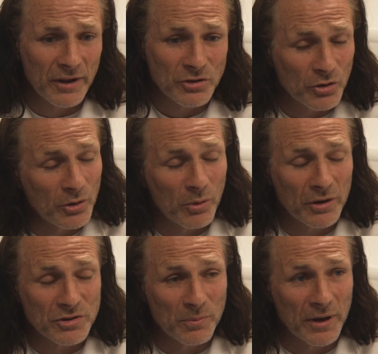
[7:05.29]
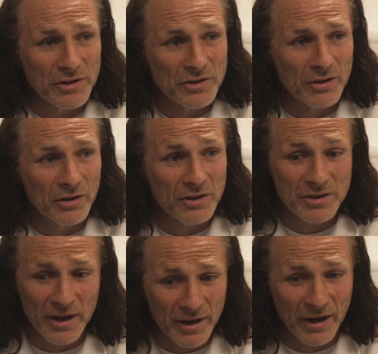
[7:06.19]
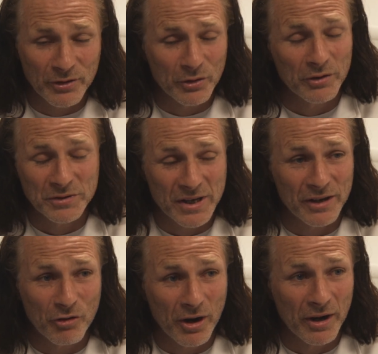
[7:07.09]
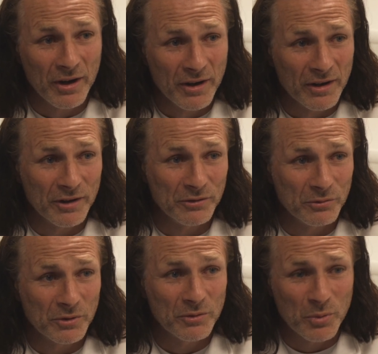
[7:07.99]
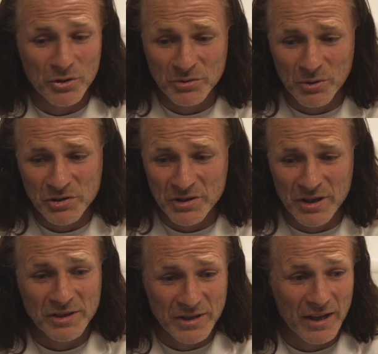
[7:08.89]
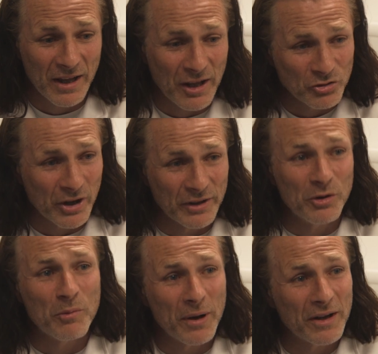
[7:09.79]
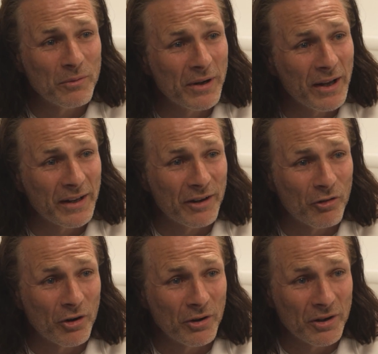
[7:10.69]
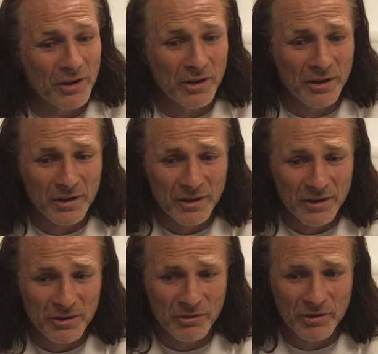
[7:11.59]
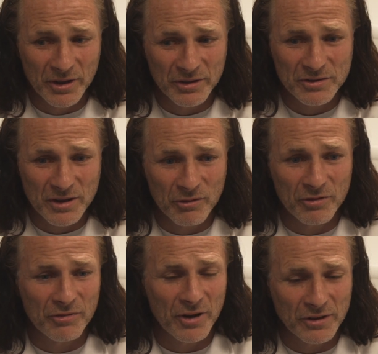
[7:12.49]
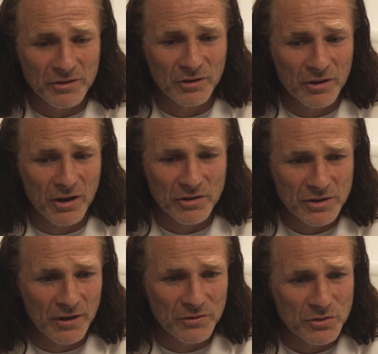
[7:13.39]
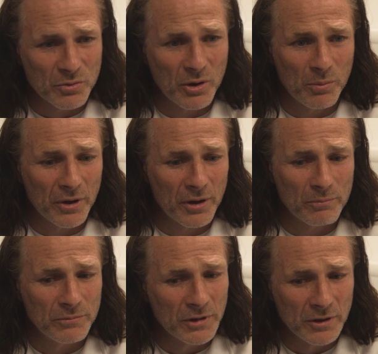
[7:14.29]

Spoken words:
that's all you want as a manager, you know, because I don't always get it right. And when the boys are watching this, I'll try and do it better when I get it wrong. We really self-reflect and look at ourselves as well. But